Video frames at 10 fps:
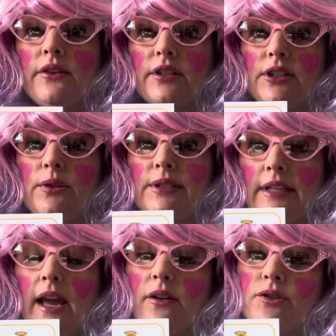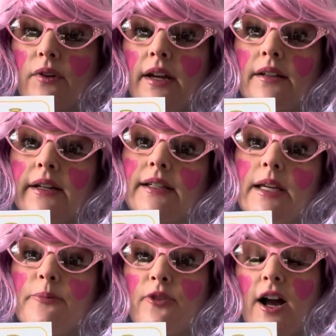the two sounds, right? Like
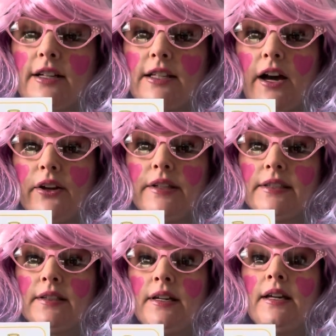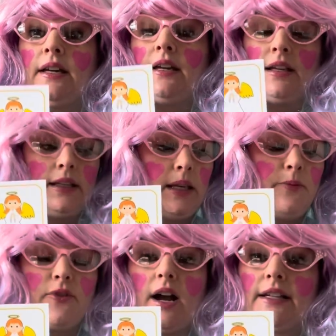Leapfrog taught us.
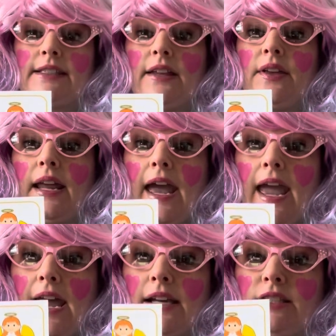Leapfrog said that A has